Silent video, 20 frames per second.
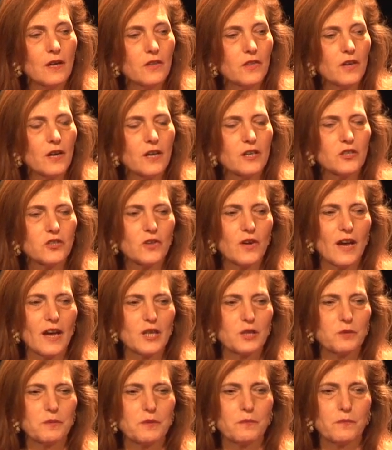The
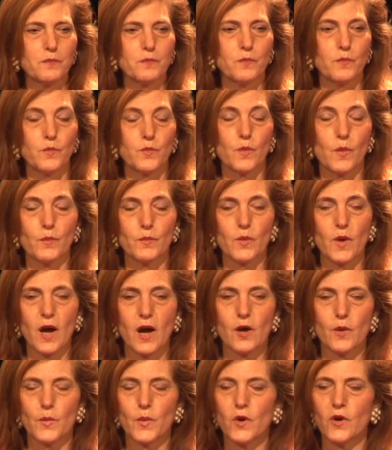Hunter-Aspen
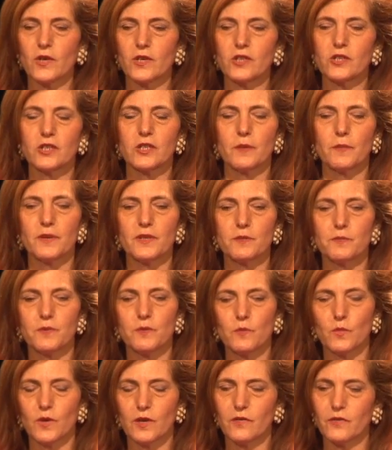Partnership has
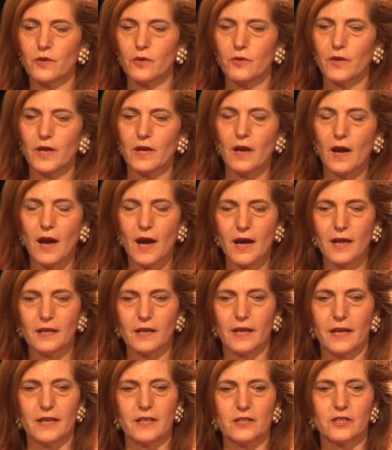been one of the great
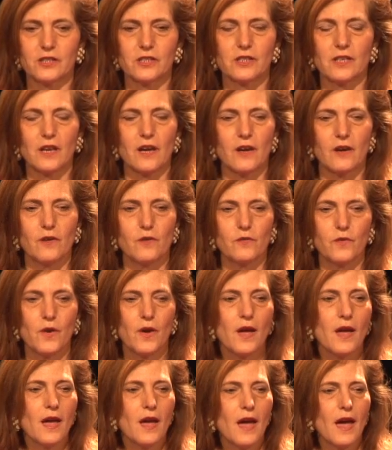highlights of
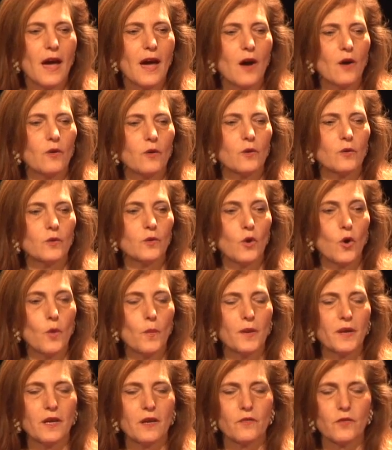our
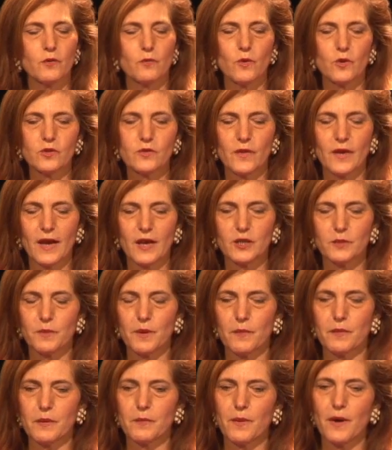opening of the Roosevelt House
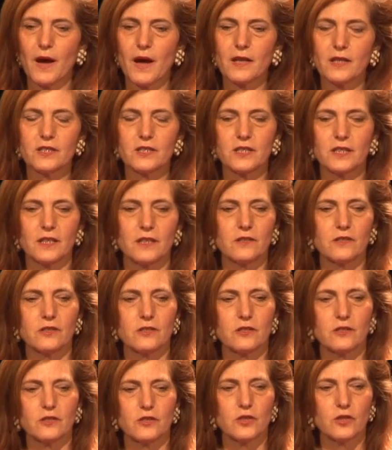Public Policy
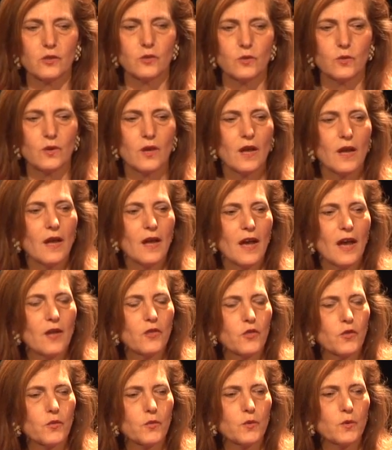Institute,
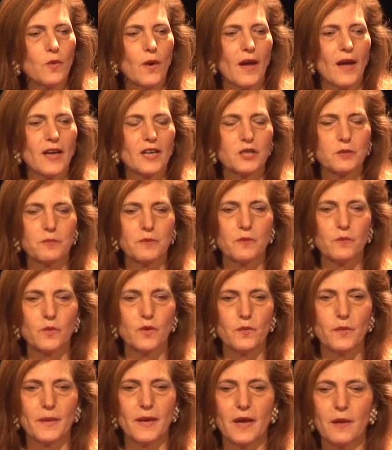and through Aspen
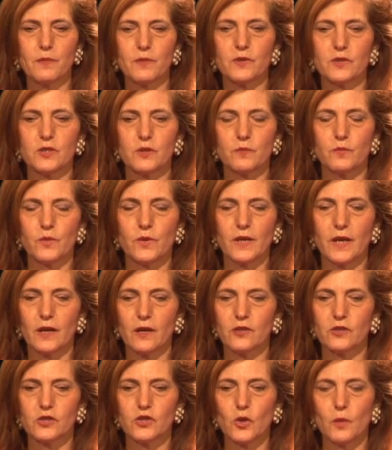we've been able to
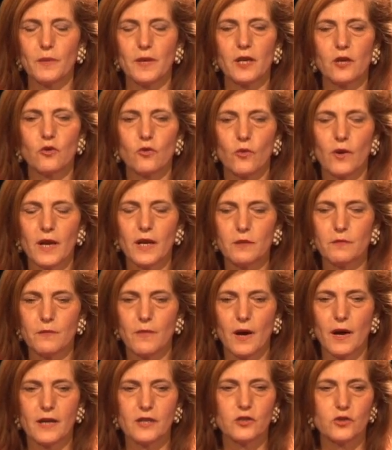bring so many great
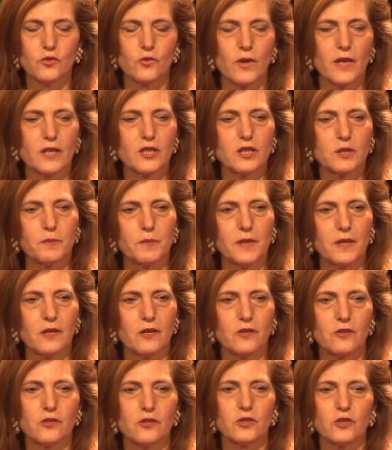minds, great
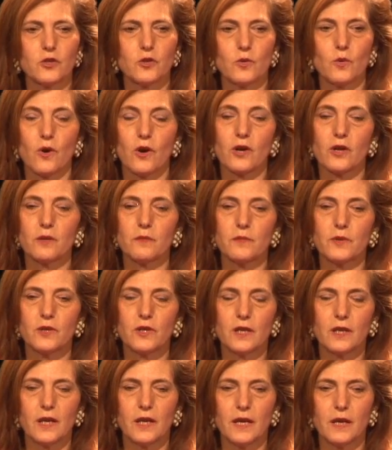speakers to our
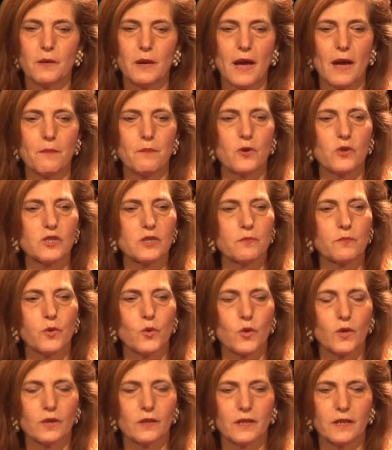community, and most
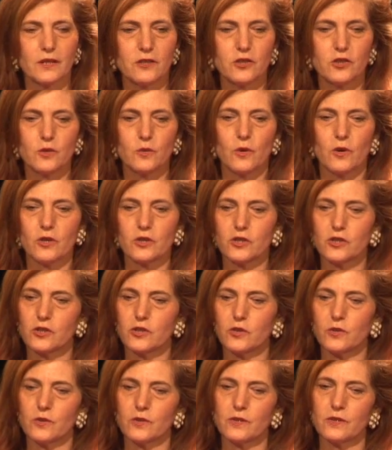importantly to our
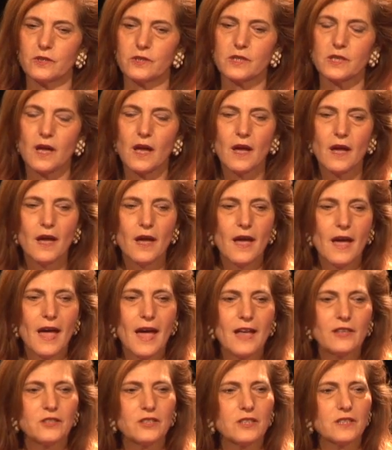students.
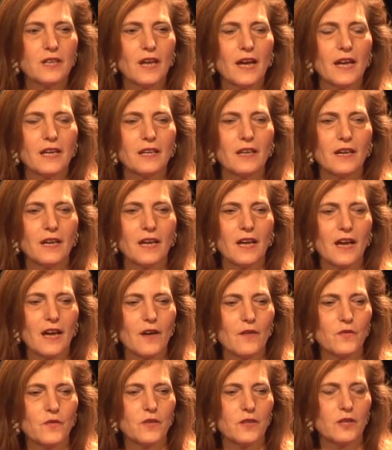And tonight I
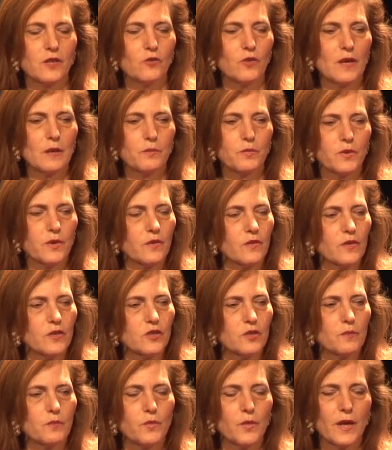have the great
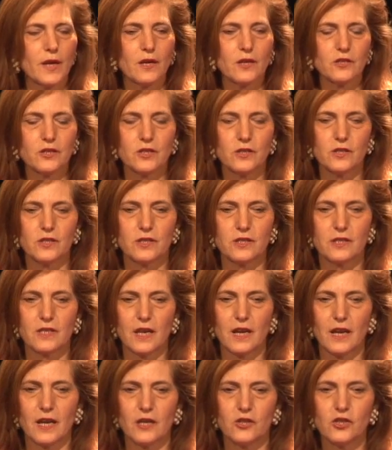privilege of bringing to the
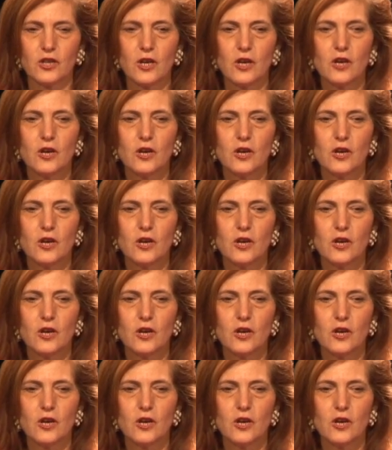stage